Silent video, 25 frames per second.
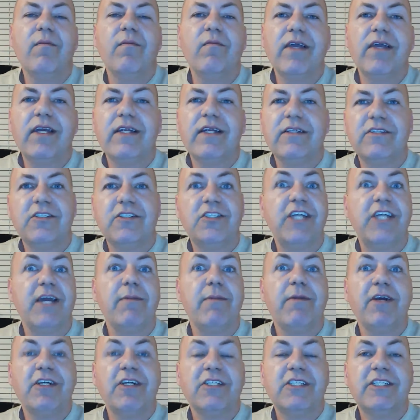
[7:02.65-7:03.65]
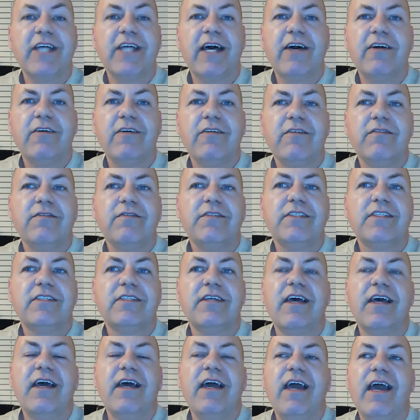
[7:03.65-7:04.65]
We can shame
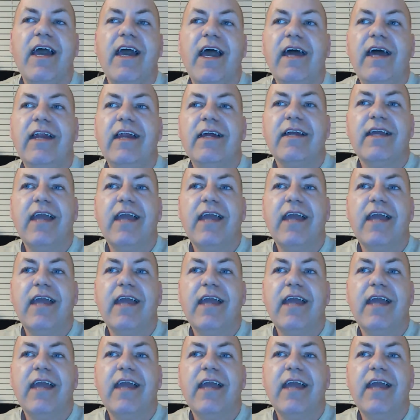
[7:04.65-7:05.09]
ourselves. And